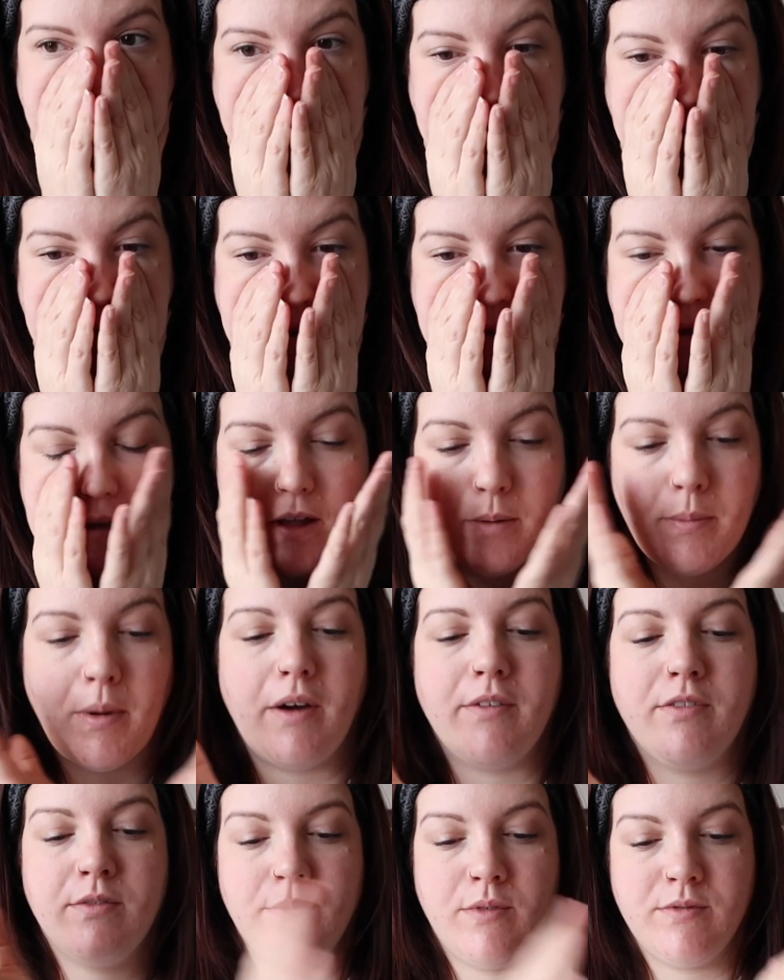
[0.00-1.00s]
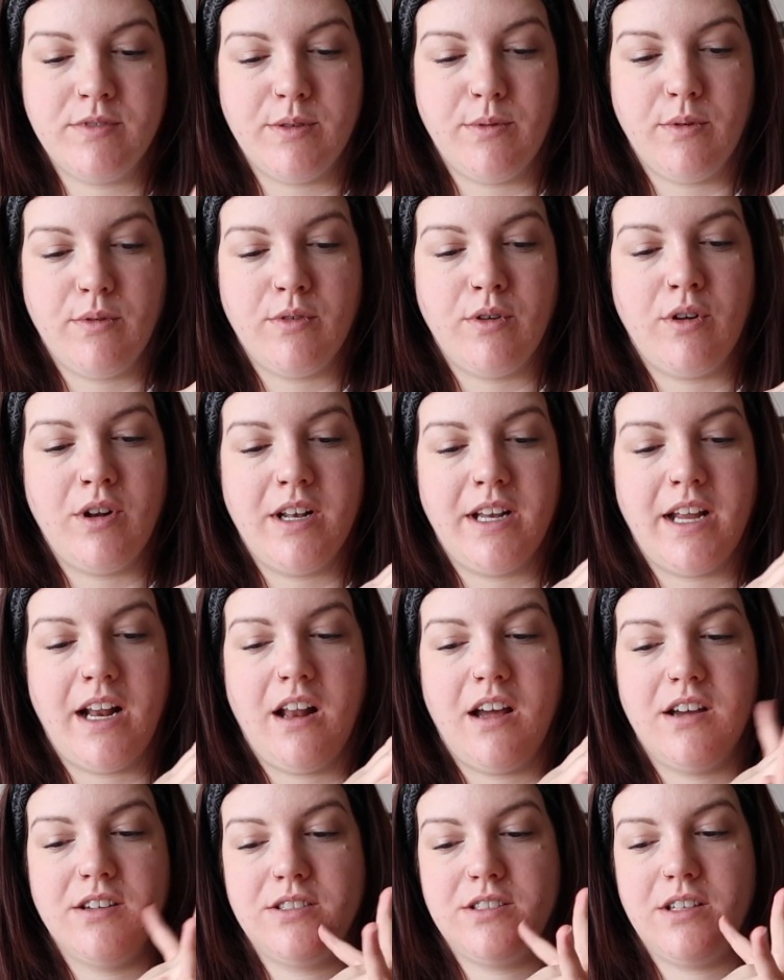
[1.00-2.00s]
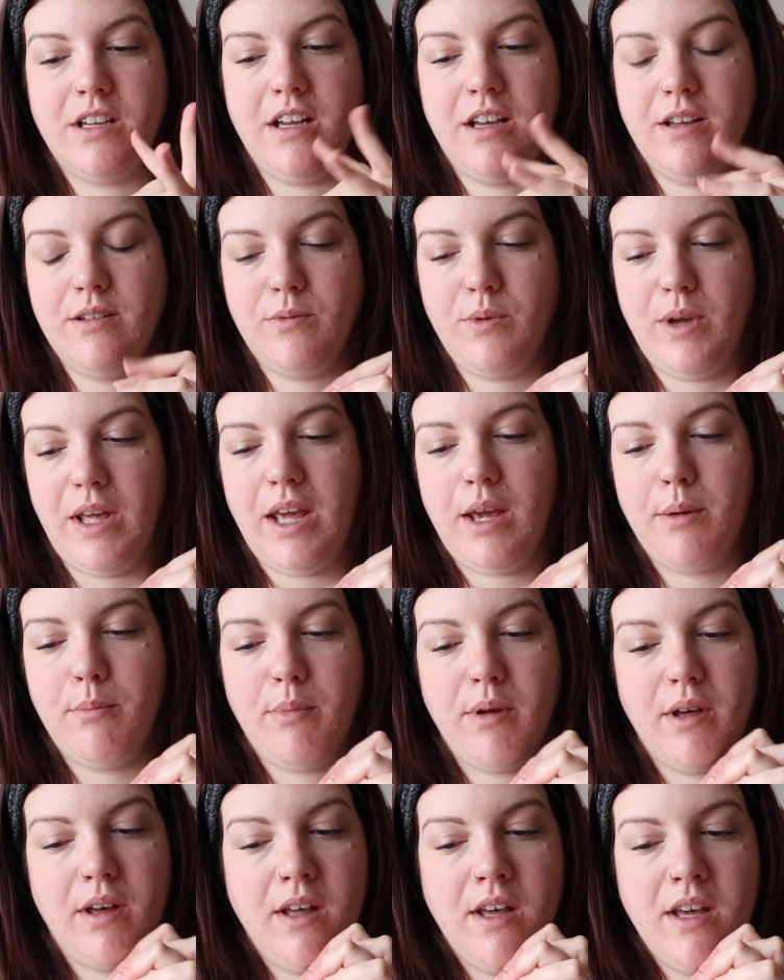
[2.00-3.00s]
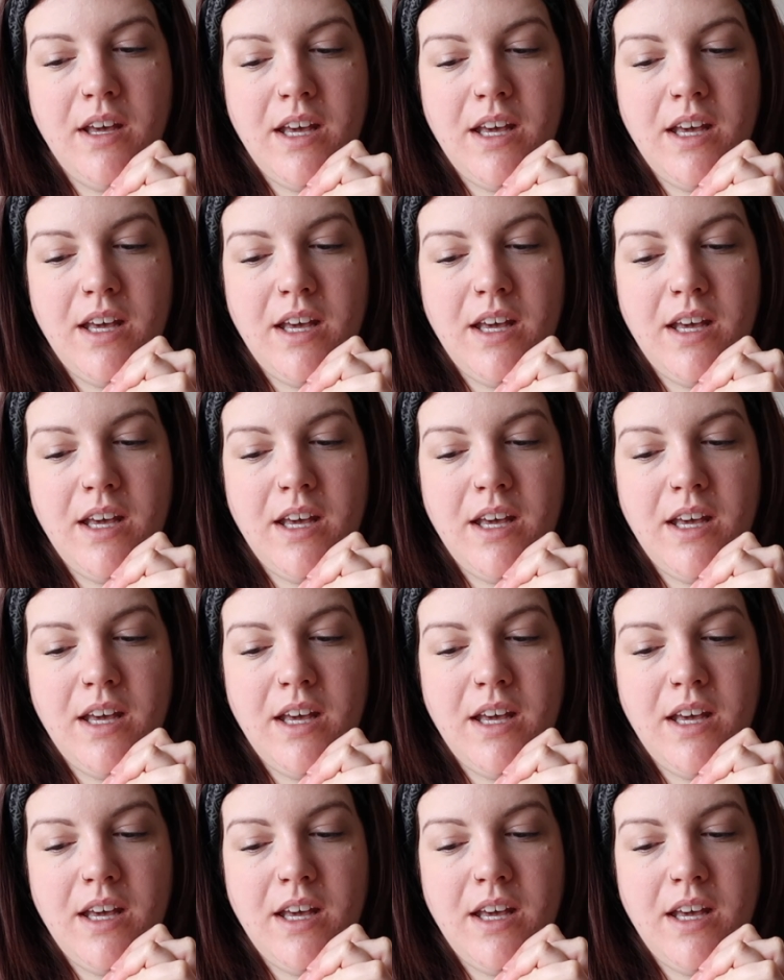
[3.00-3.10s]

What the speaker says: like apart from obviously we were on holiday last week, but